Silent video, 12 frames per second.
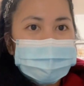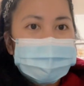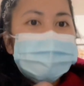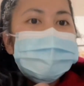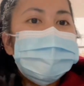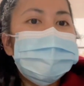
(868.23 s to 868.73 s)

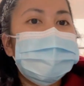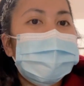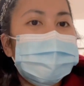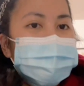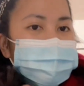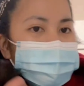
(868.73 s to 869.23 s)
we just
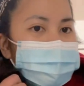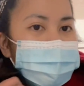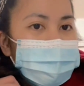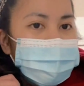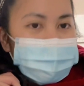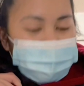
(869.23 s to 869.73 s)
got home
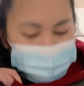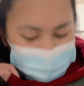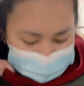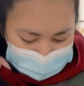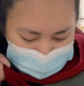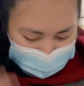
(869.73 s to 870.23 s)

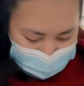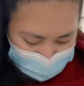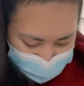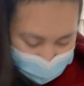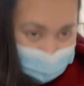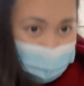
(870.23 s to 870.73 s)

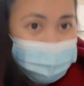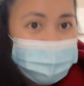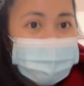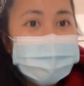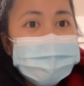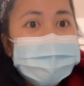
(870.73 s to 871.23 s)
it
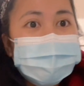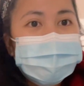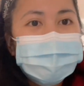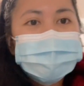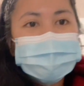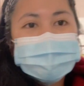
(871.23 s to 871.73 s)
was so
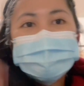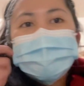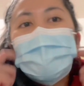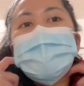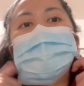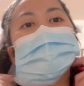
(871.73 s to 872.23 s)
cold
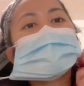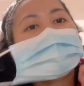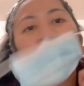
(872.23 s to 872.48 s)
outside uh,